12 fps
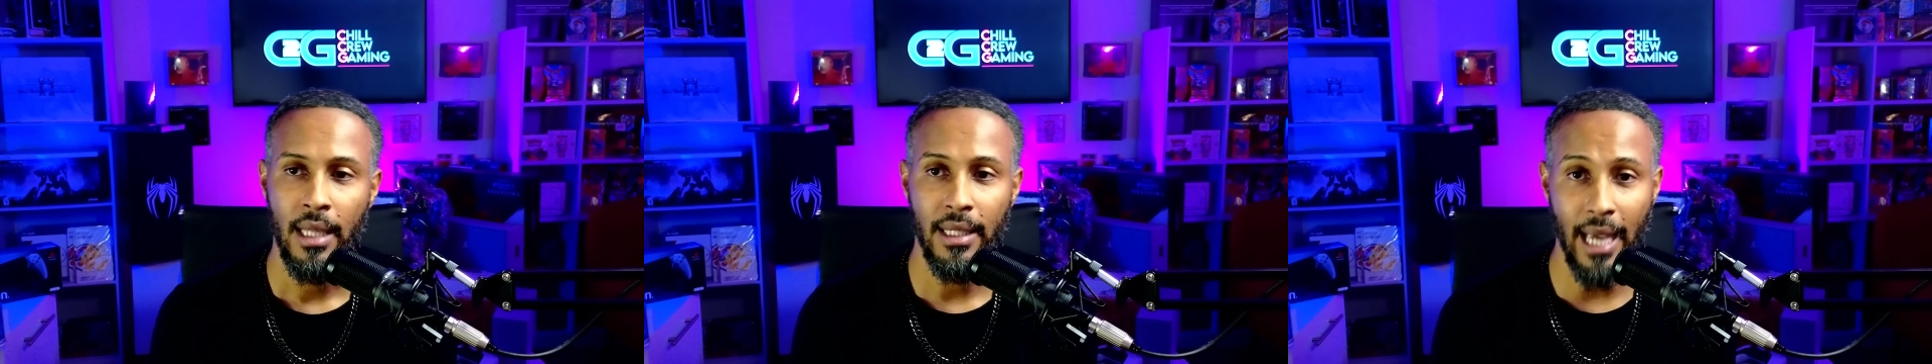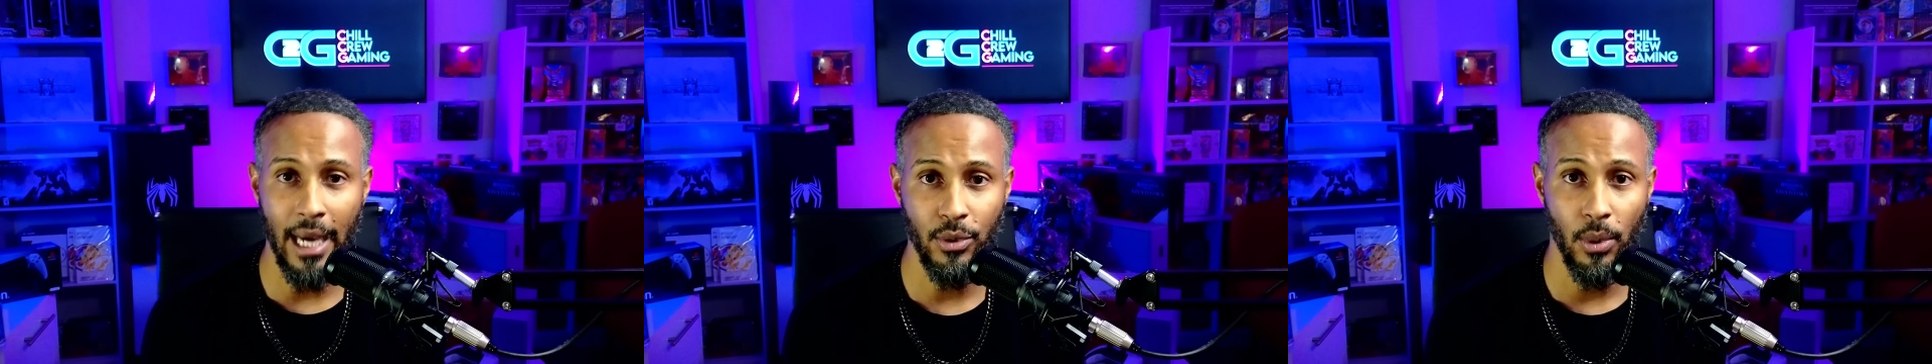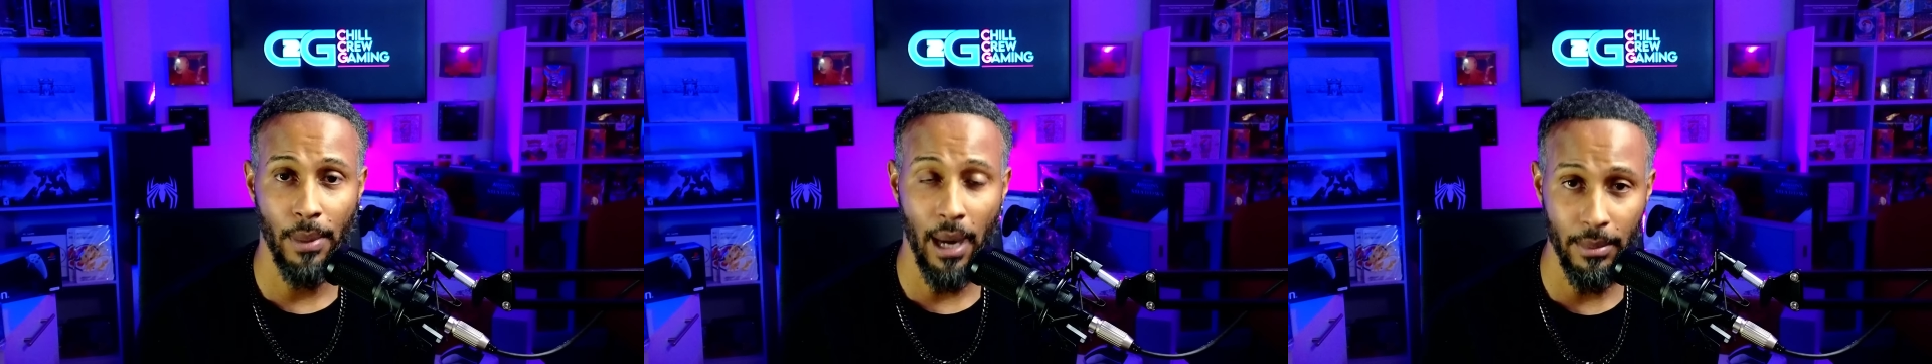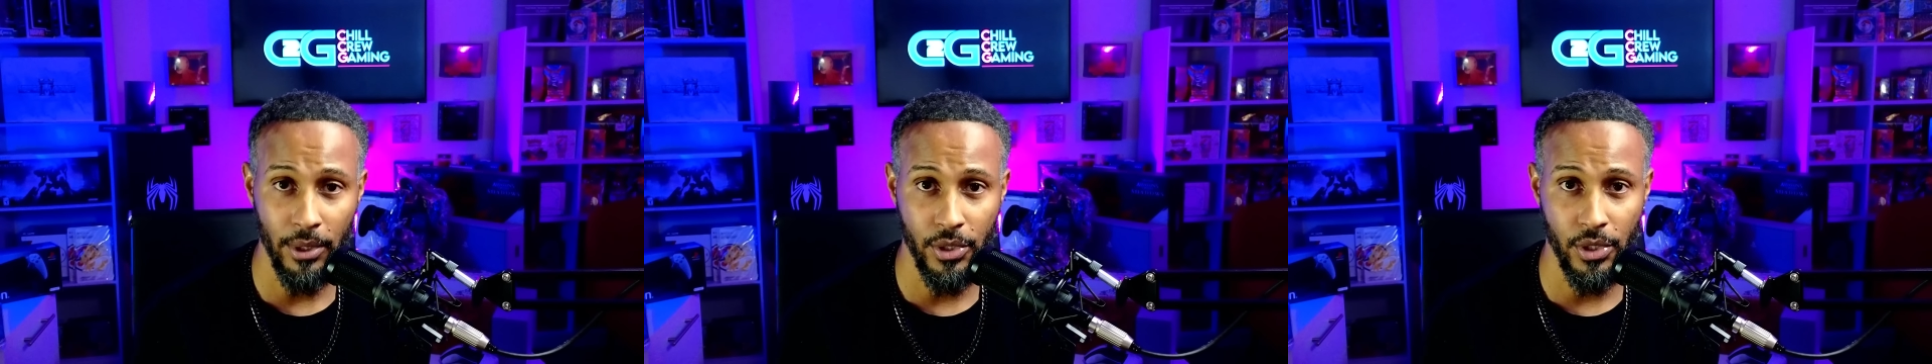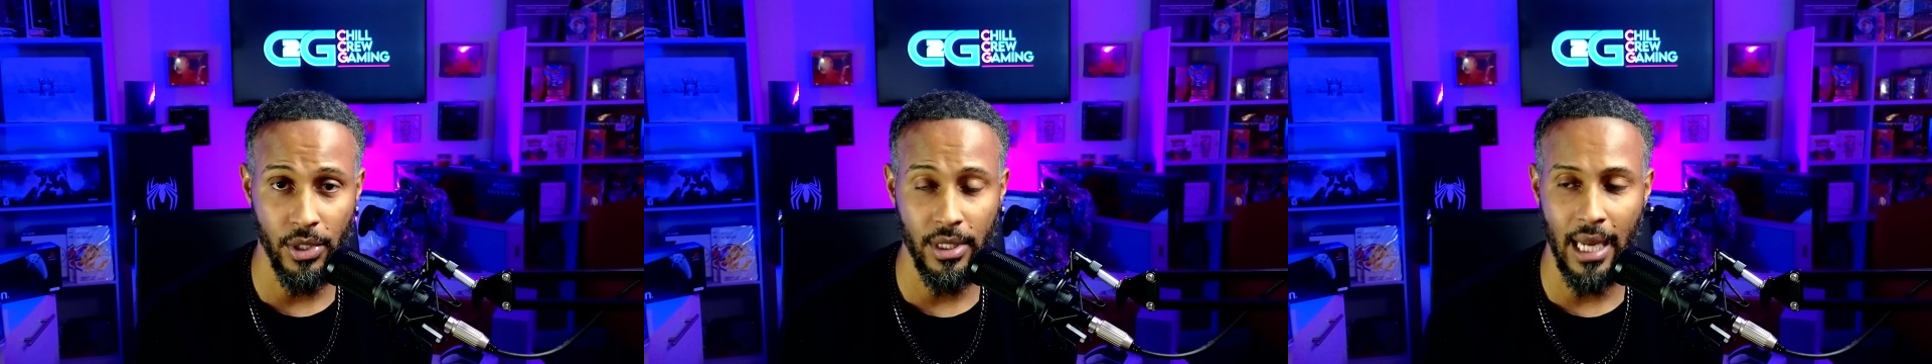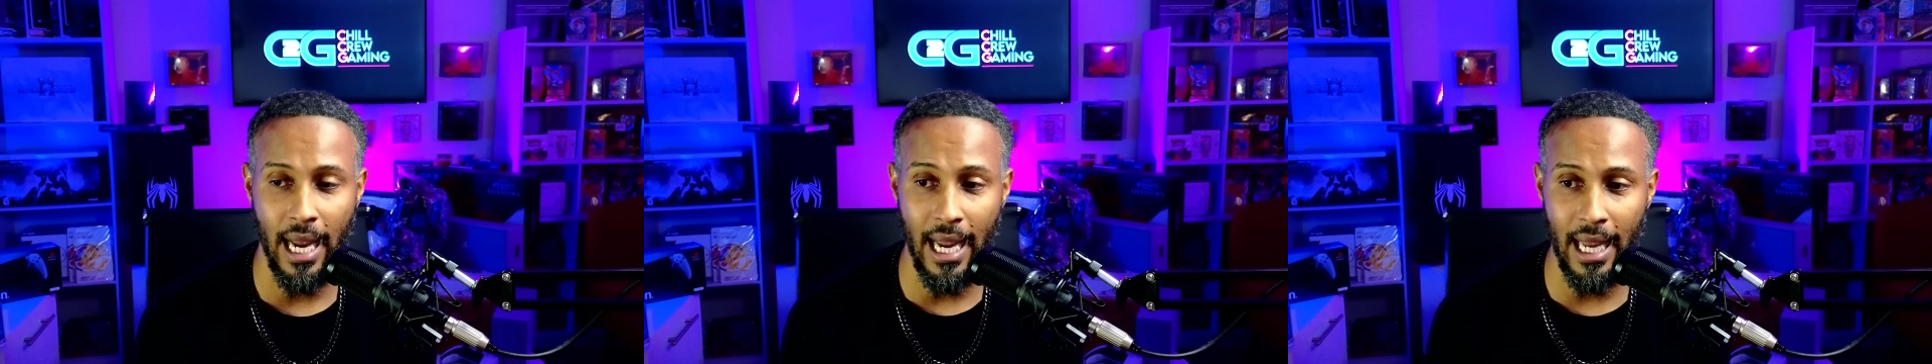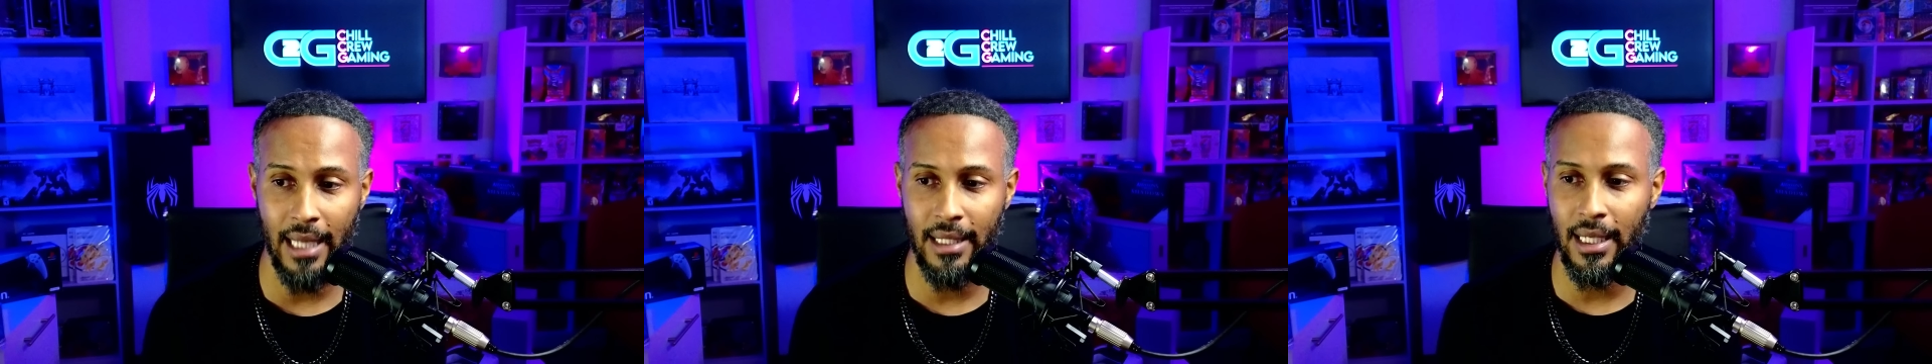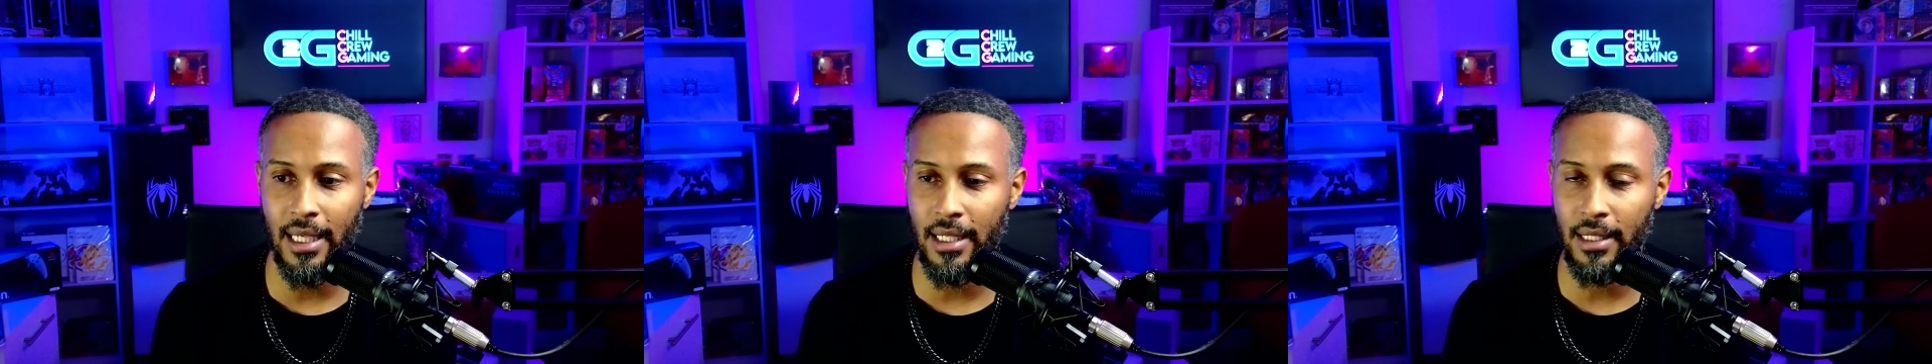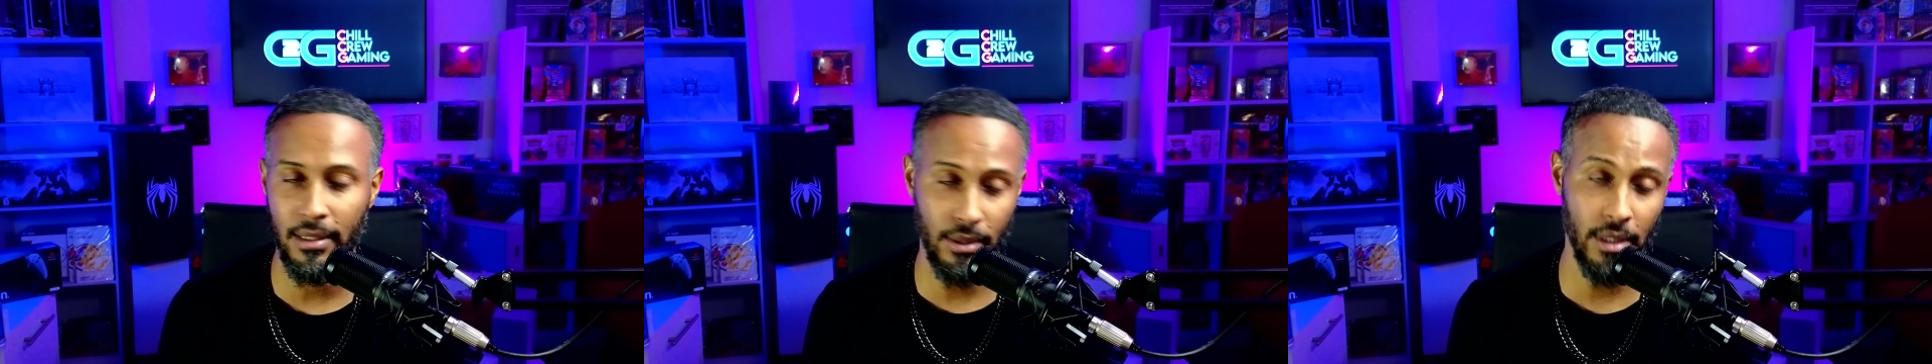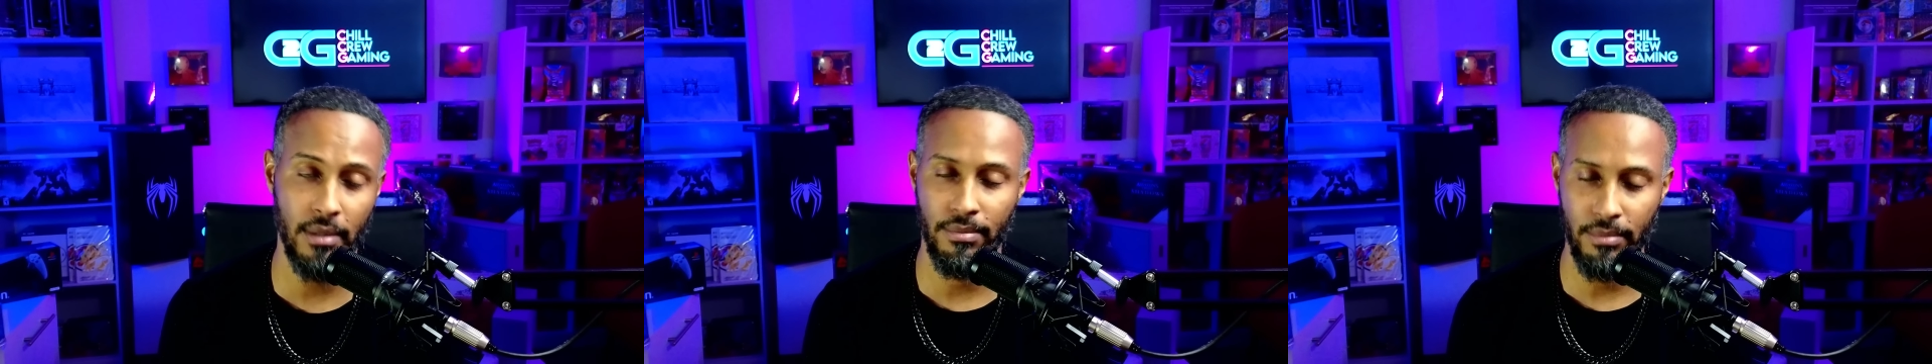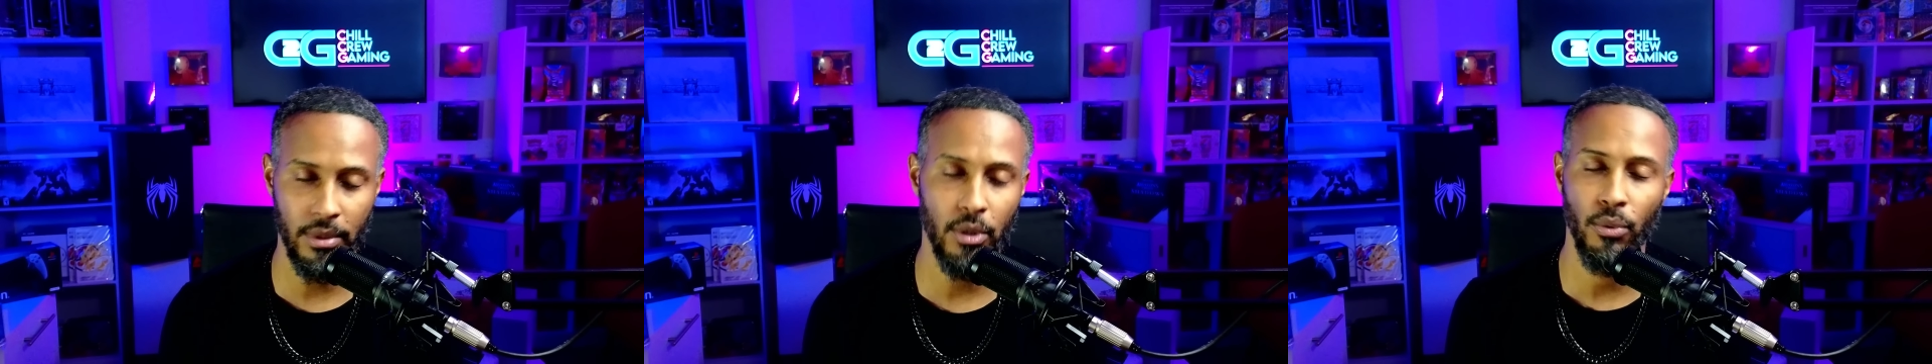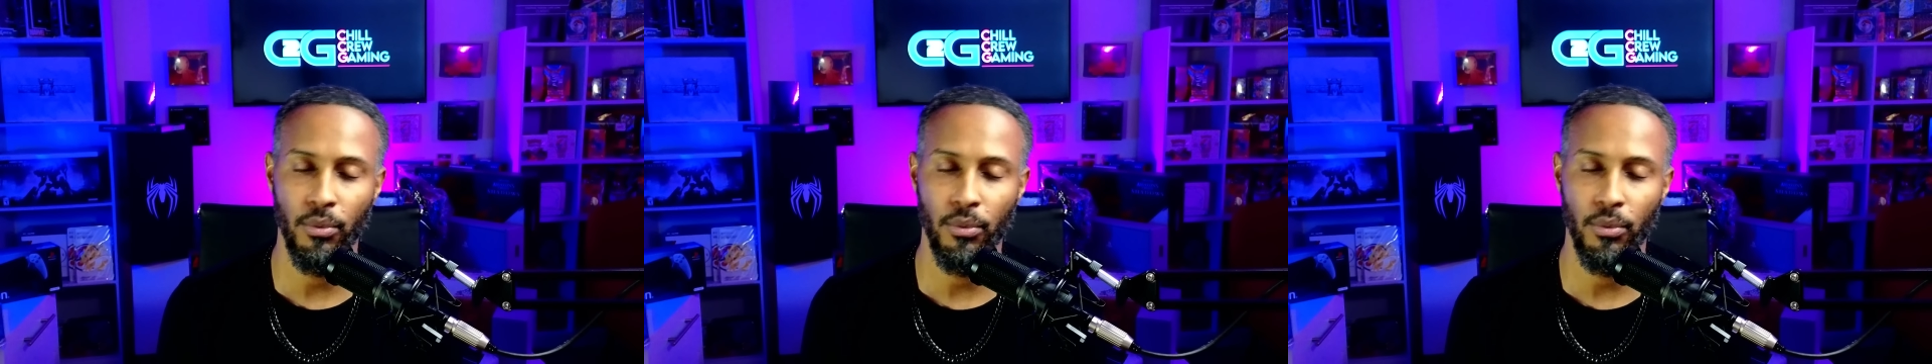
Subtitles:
the actual publishers, and it just to